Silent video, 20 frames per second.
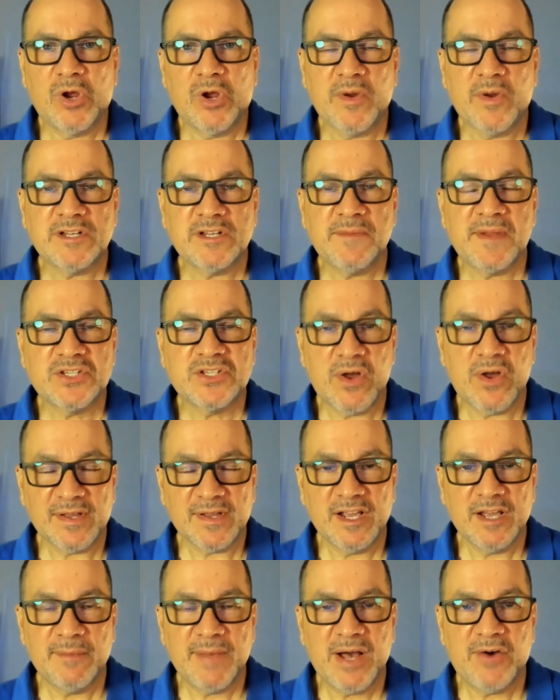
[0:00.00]
going to be
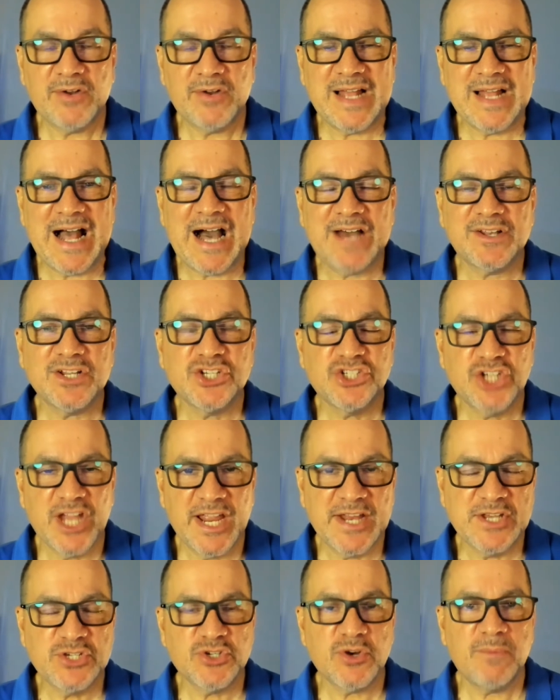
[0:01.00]
talking about how to
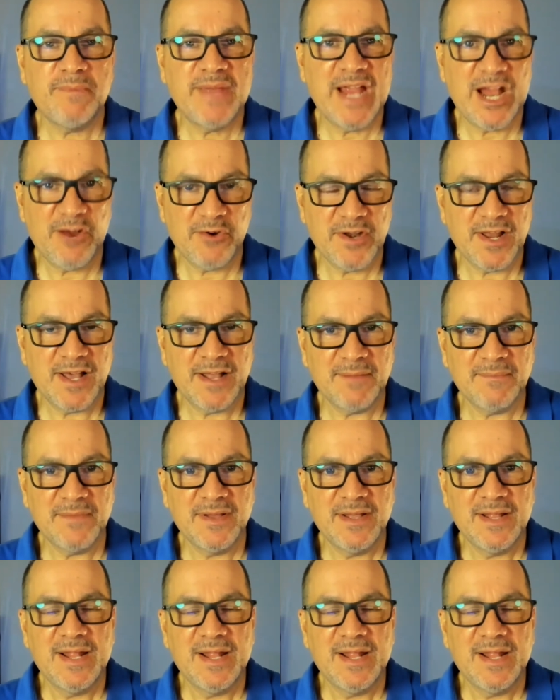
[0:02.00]
change your paradigm.